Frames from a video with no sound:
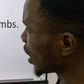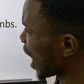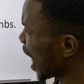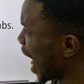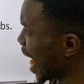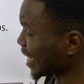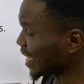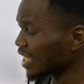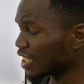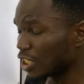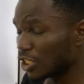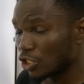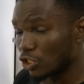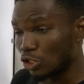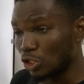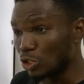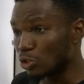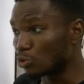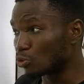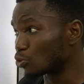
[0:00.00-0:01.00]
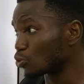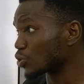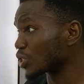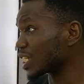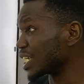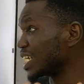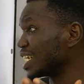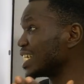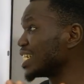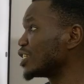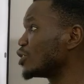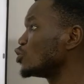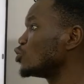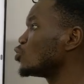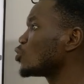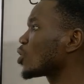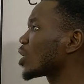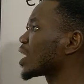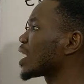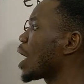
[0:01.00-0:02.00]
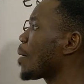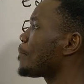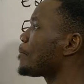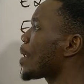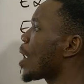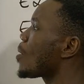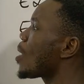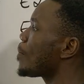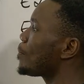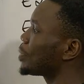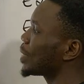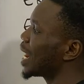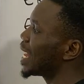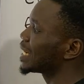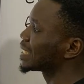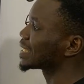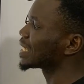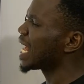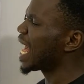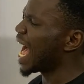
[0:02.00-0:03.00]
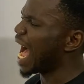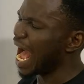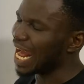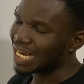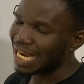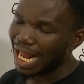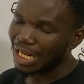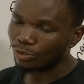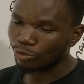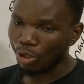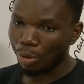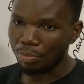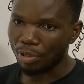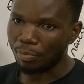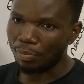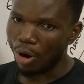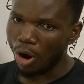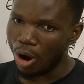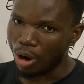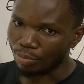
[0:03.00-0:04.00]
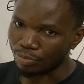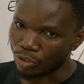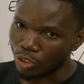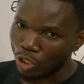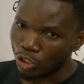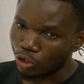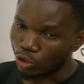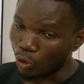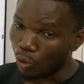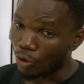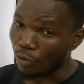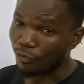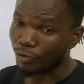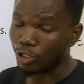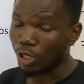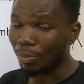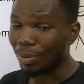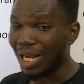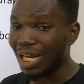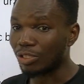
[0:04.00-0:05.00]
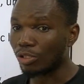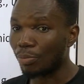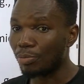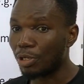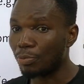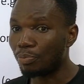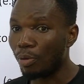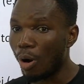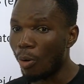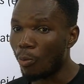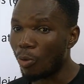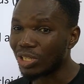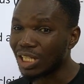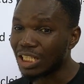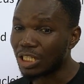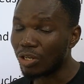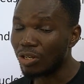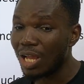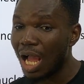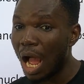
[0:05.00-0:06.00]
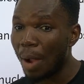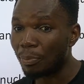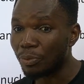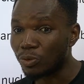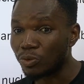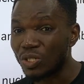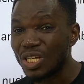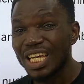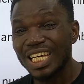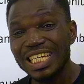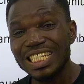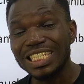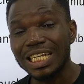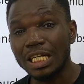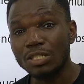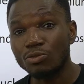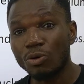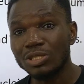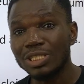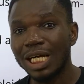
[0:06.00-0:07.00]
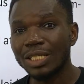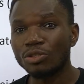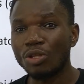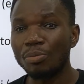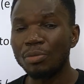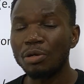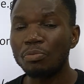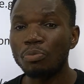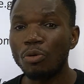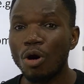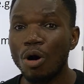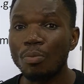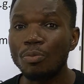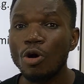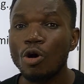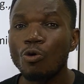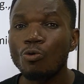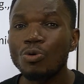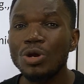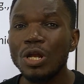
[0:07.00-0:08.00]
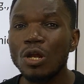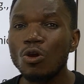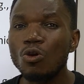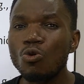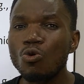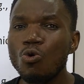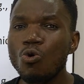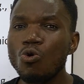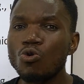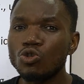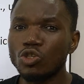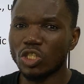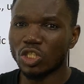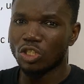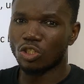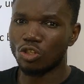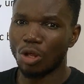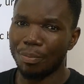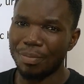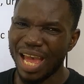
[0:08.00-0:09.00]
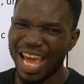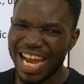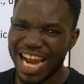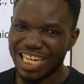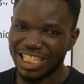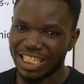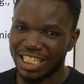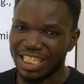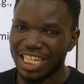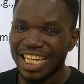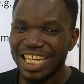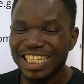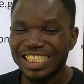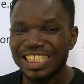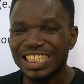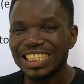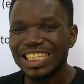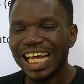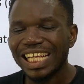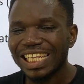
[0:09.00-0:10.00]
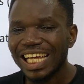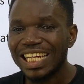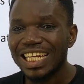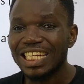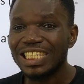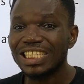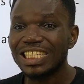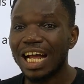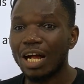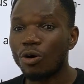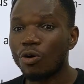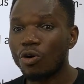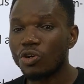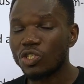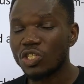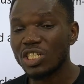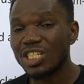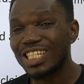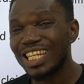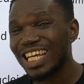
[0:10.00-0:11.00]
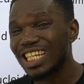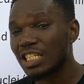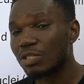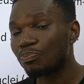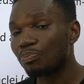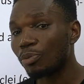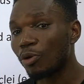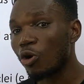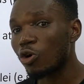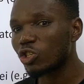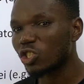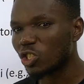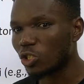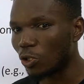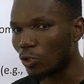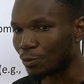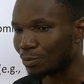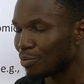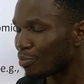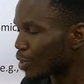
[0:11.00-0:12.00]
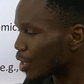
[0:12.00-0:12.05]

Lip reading: And this is used in nuclear power plants and atomic bombs. So if you drop an atomic bomb, what actually happens is that when the atomic bomb will lose some energy. It is that energy that causes the explosion.